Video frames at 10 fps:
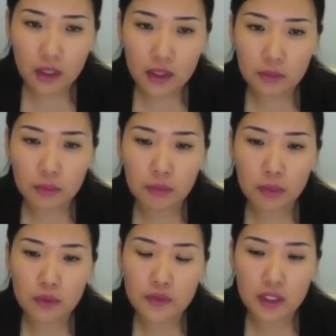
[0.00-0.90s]
The
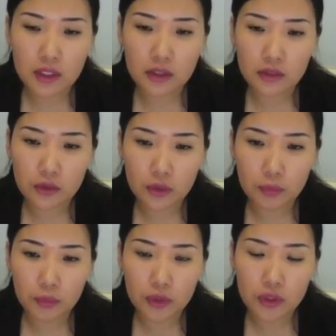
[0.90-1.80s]
member of second
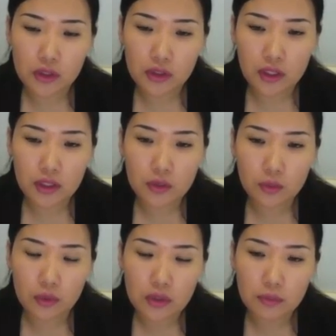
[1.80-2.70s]
group, which text
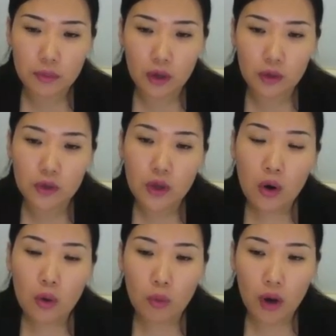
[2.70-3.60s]
was about
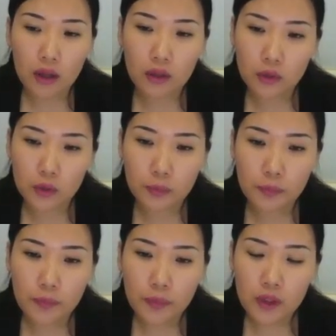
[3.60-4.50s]
while loop,
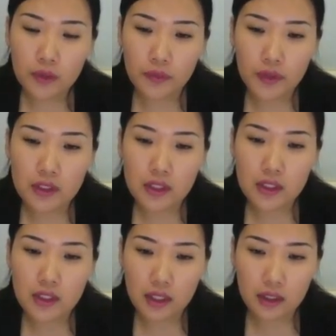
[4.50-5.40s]
fills the
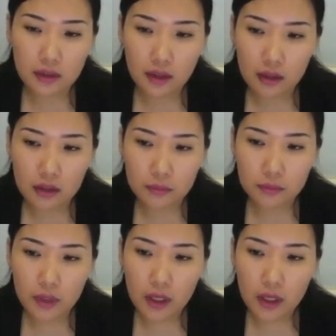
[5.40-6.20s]
second column.